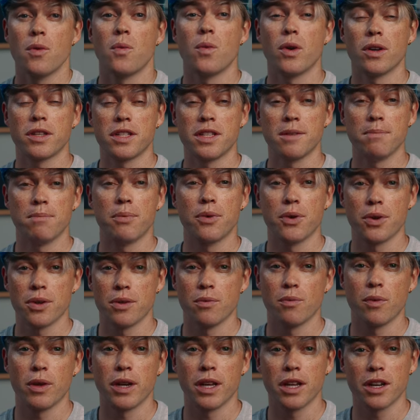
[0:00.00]
what's
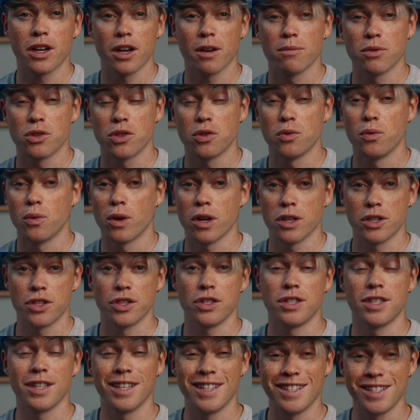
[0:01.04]
important when it comes to
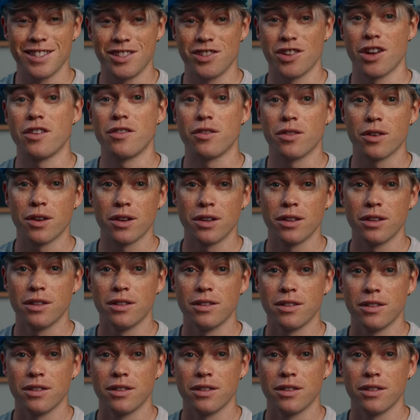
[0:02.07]
watches in general.